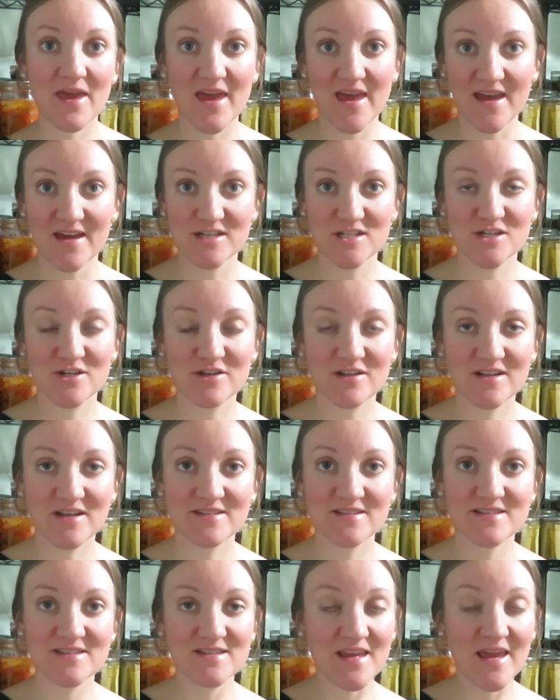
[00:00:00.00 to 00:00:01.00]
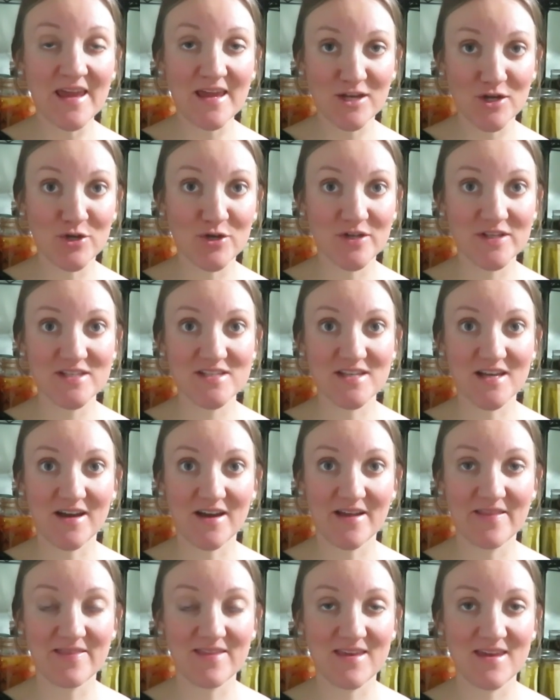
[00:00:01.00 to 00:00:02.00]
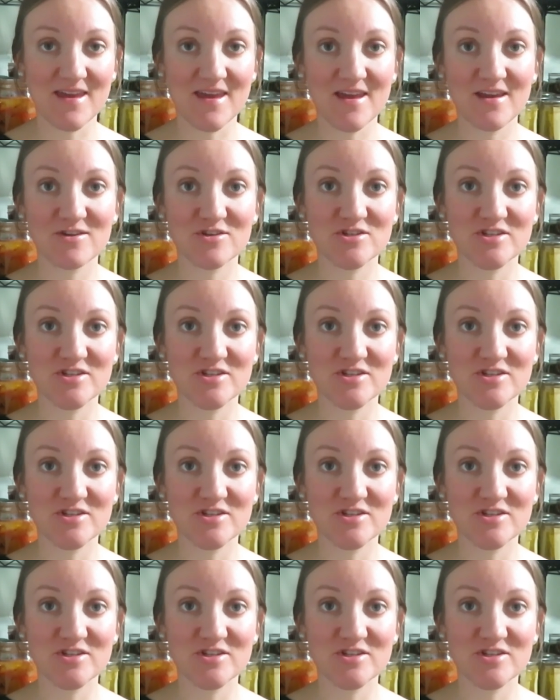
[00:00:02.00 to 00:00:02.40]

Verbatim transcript: canned goods on the